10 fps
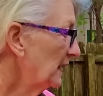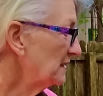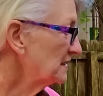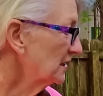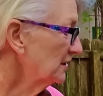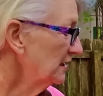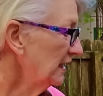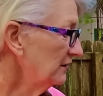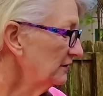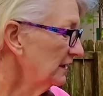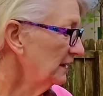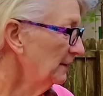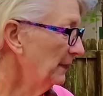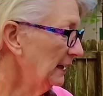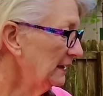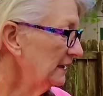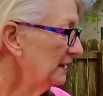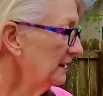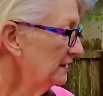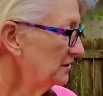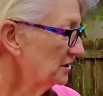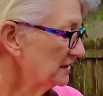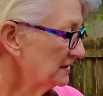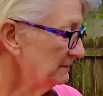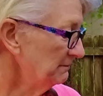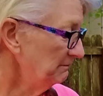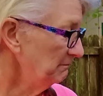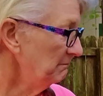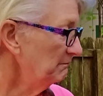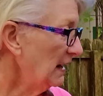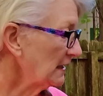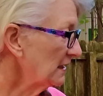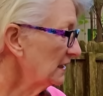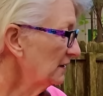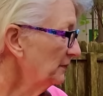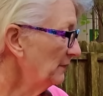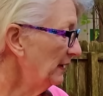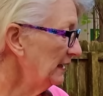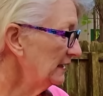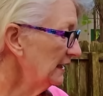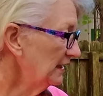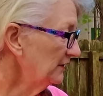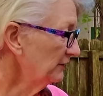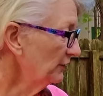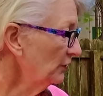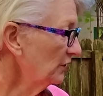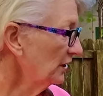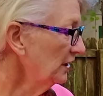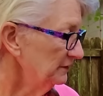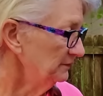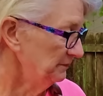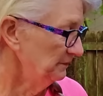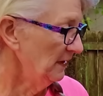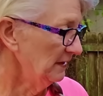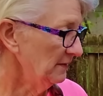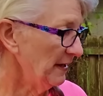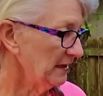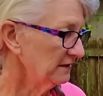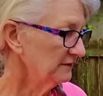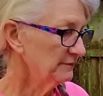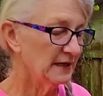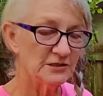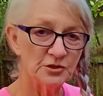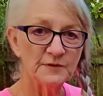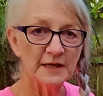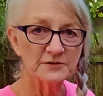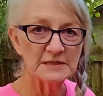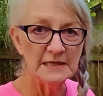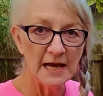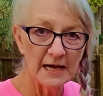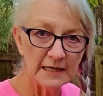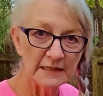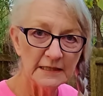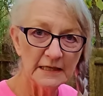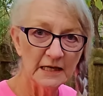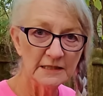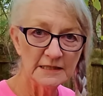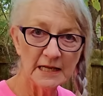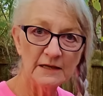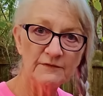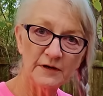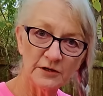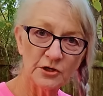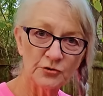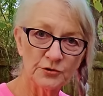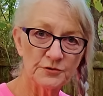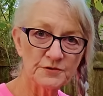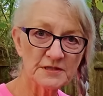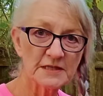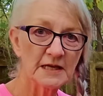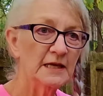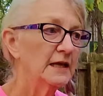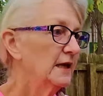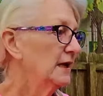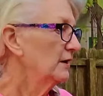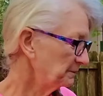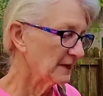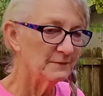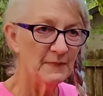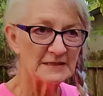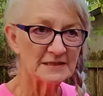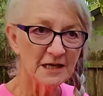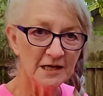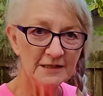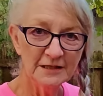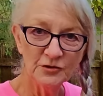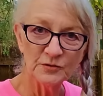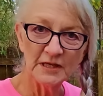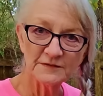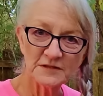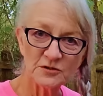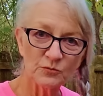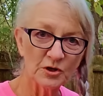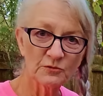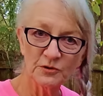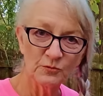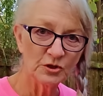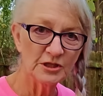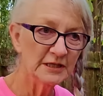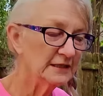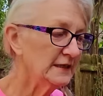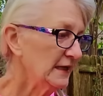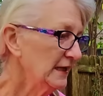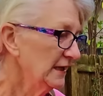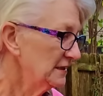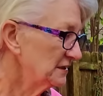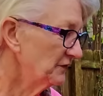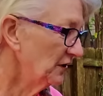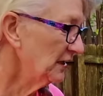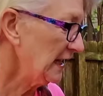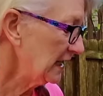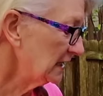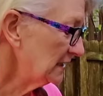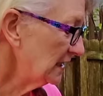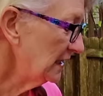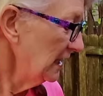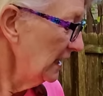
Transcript: started out by just mocking up a bed on the floor on the back of my 2009 Hyundai Veracruz. My son, who loves to work with wood and is very handy,